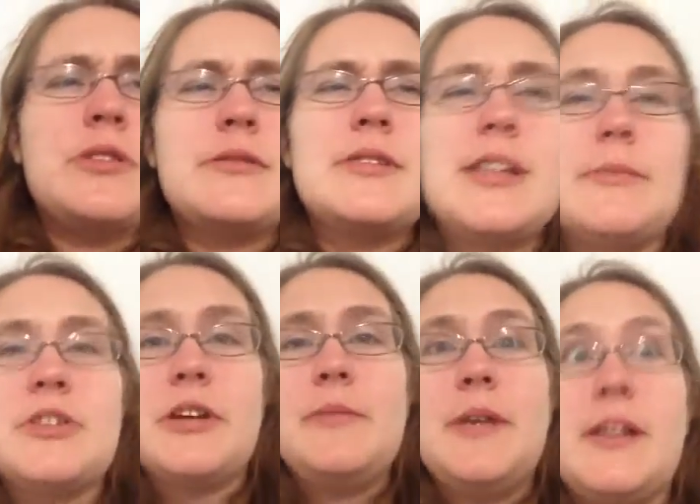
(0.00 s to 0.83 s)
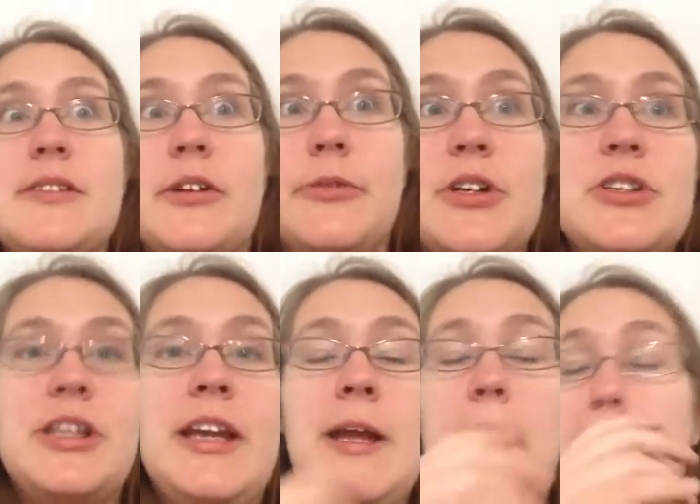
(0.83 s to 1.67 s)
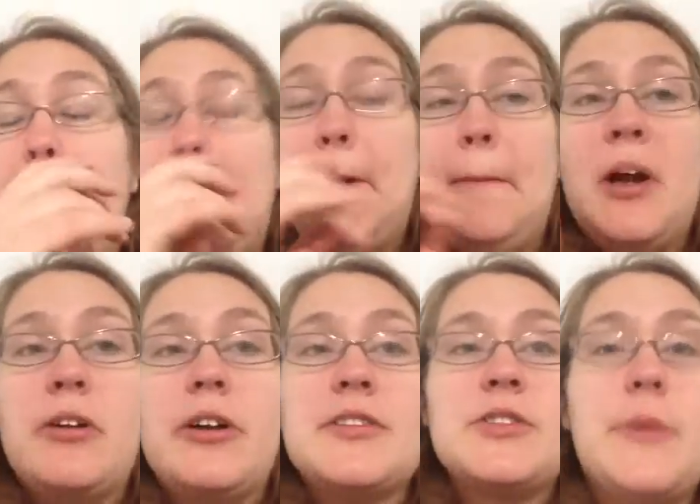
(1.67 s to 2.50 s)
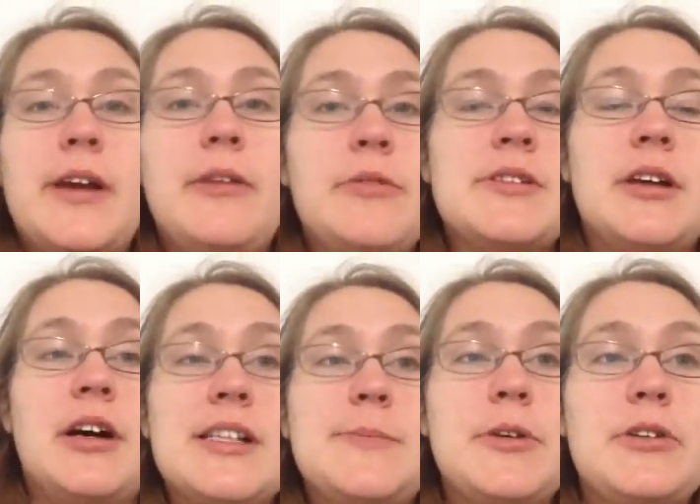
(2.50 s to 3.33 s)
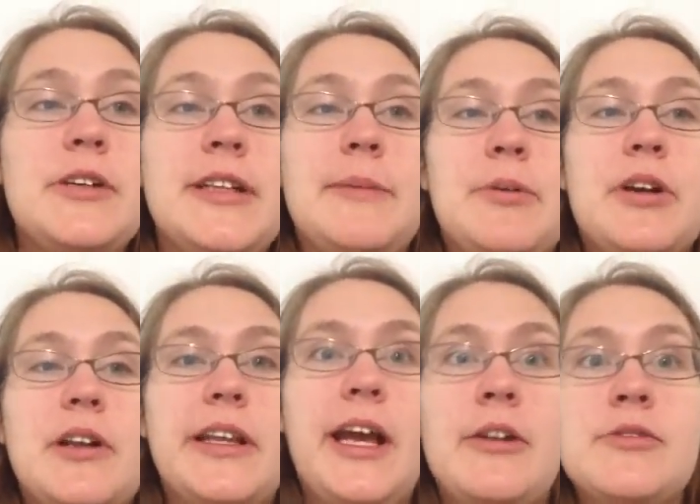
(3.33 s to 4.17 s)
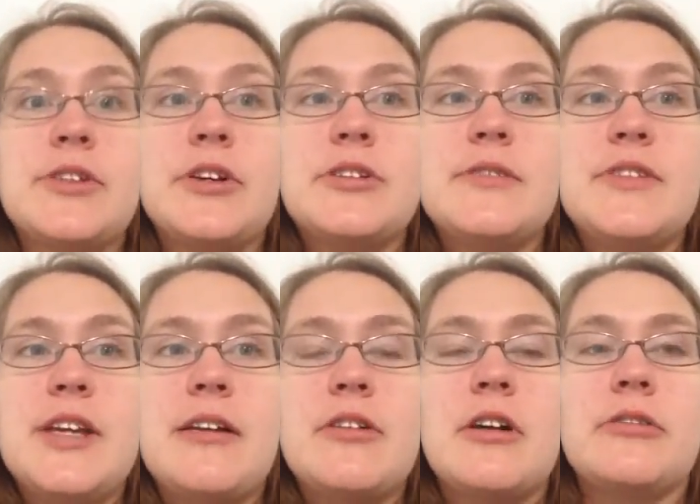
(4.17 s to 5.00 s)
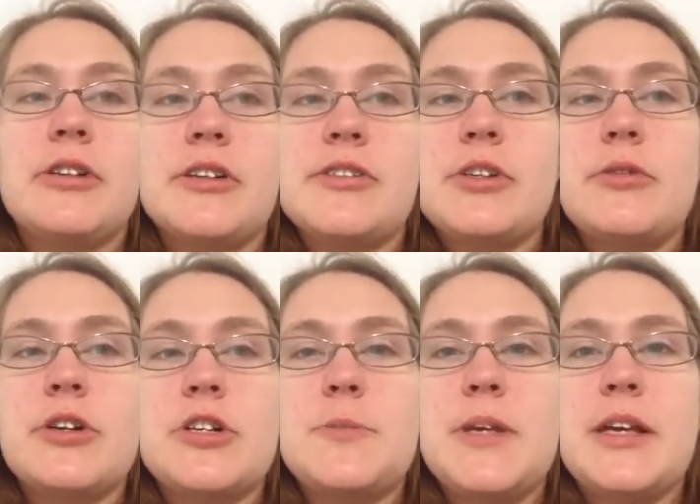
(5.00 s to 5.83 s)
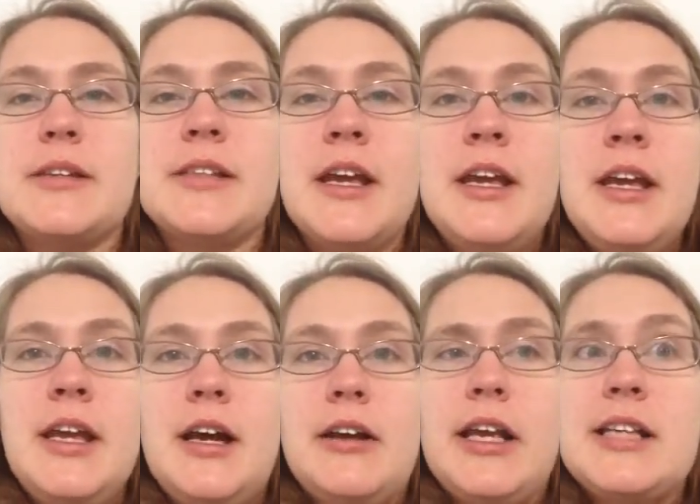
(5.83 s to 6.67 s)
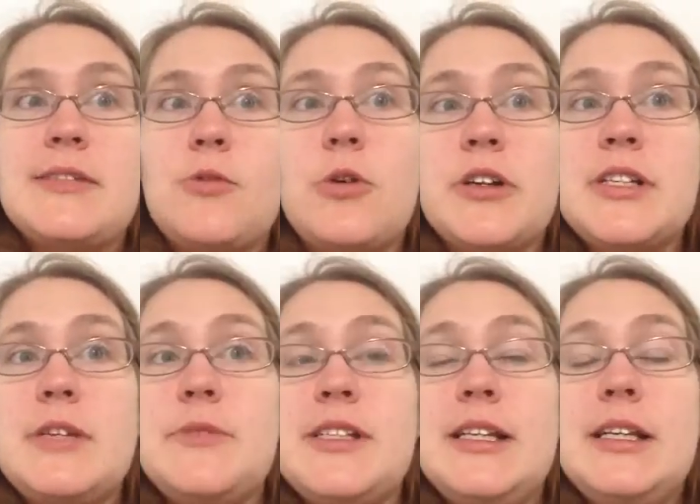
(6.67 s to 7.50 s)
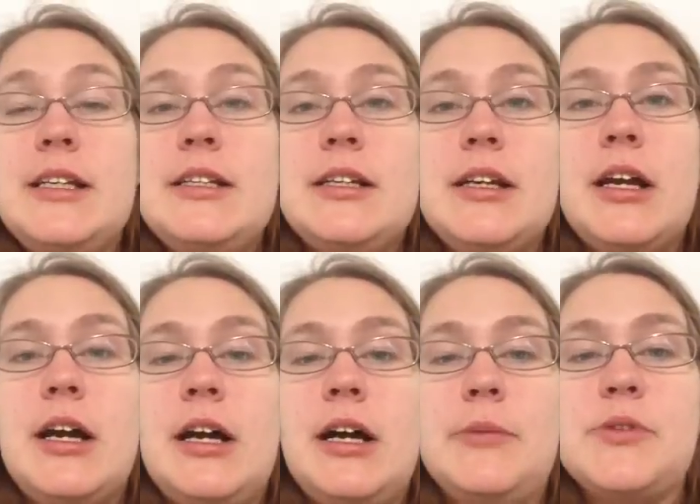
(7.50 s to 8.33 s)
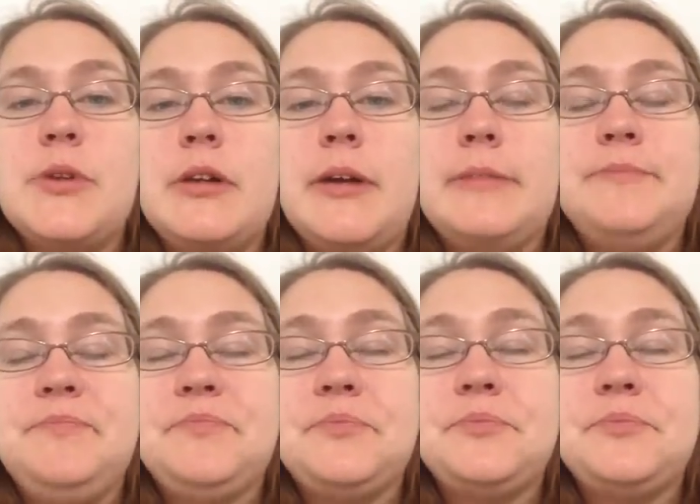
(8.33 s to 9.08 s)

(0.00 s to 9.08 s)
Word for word: the cemetery because originally um, across the way was the hospital and they put it on the outskirts of town across the gorge because a case of quarantine was needed. Um, so anyway,